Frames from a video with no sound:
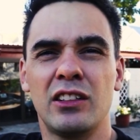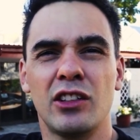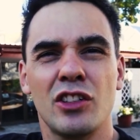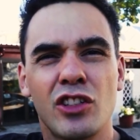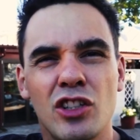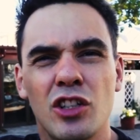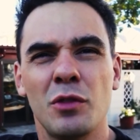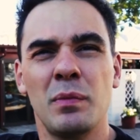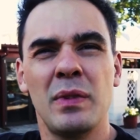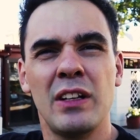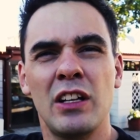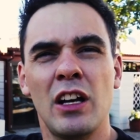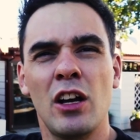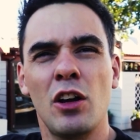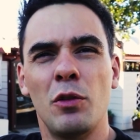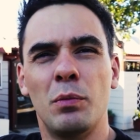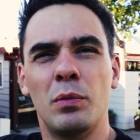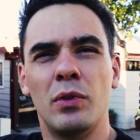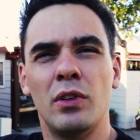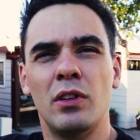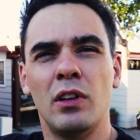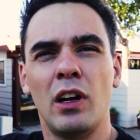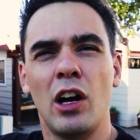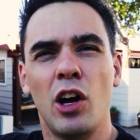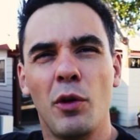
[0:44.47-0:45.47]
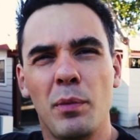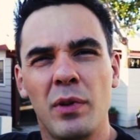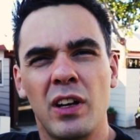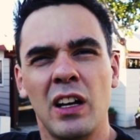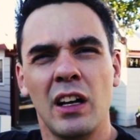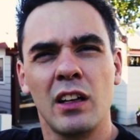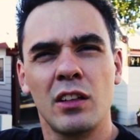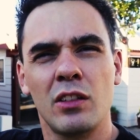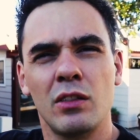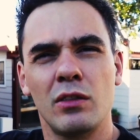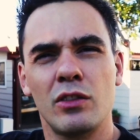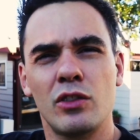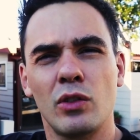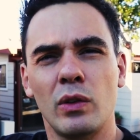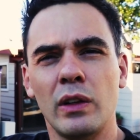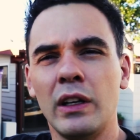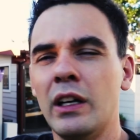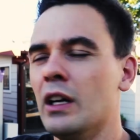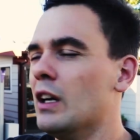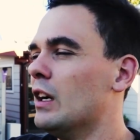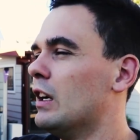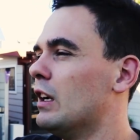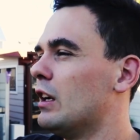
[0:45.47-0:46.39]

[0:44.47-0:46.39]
So it should be dope. I hope you guys enjoy.